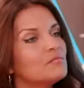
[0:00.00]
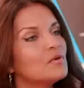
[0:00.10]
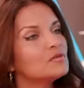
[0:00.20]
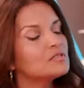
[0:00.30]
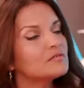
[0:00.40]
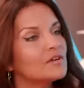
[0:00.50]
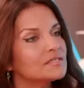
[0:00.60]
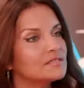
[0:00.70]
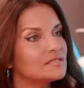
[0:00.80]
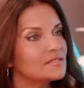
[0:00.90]
most of
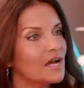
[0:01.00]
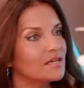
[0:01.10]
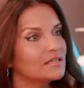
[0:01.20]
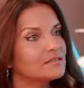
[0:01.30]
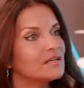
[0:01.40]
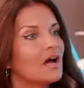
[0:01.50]
us decide it